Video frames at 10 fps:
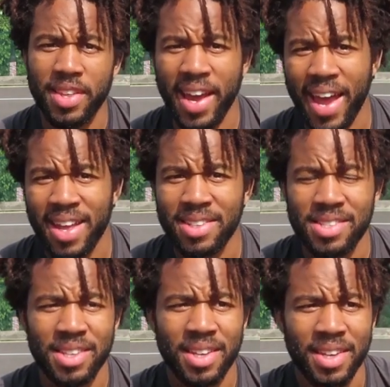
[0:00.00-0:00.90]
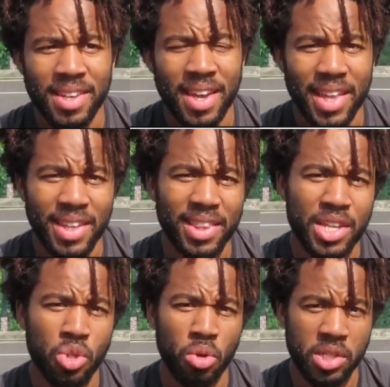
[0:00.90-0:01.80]
so the hands, and then
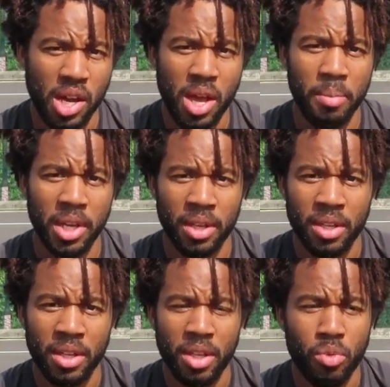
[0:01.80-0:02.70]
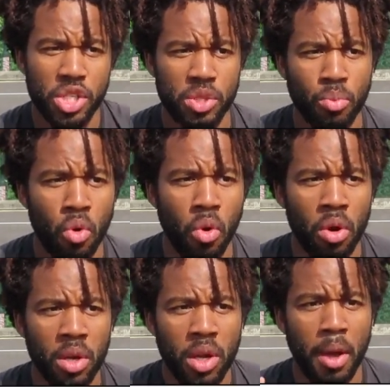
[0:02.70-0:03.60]
there's your timing, which is
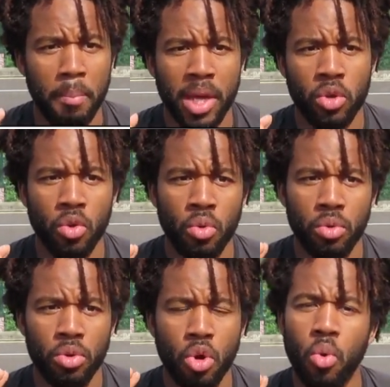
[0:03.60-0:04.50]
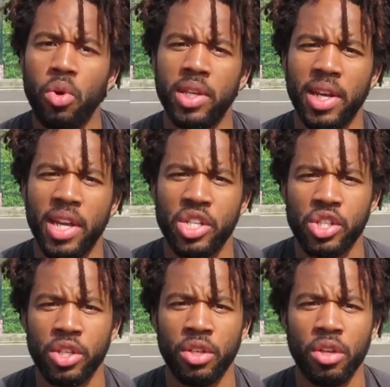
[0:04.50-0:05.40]
more a mental
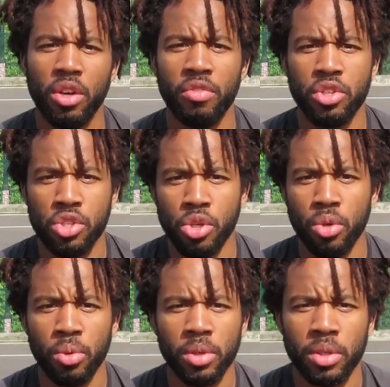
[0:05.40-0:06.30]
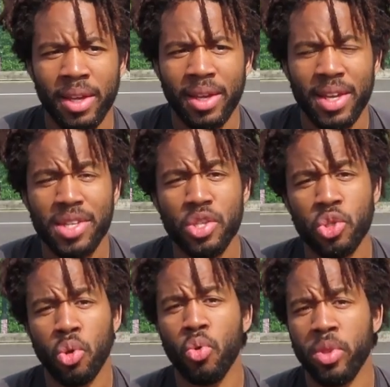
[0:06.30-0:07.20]
coordination of the two. Here's a
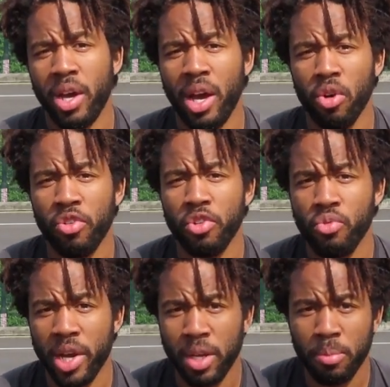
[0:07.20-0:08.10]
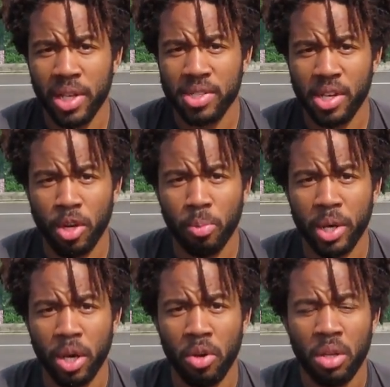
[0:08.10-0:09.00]
tool that I often recommend to
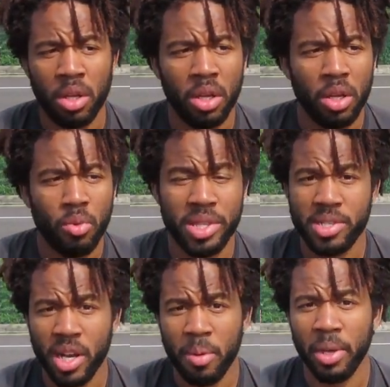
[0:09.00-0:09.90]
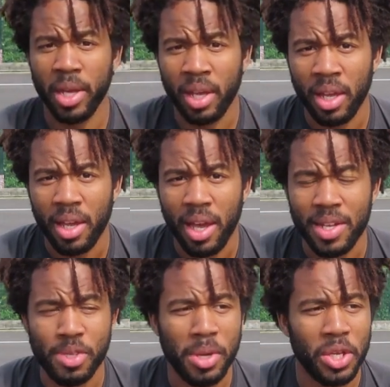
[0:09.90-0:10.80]
help out with timing
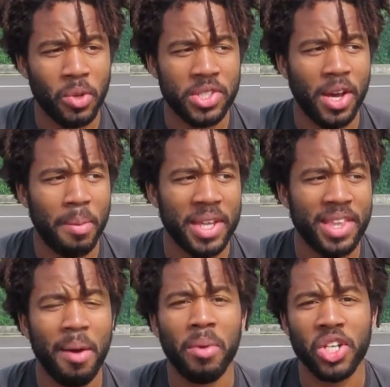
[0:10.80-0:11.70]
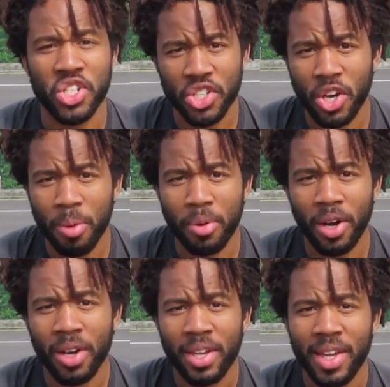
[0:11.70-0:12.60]
and to make your timing that much
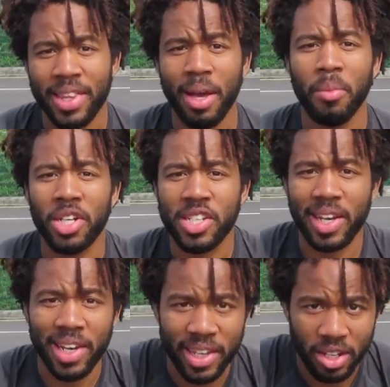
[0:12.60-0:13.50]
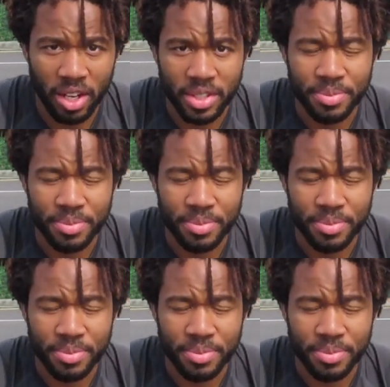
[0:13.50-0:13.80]
sharper and that much cleaner.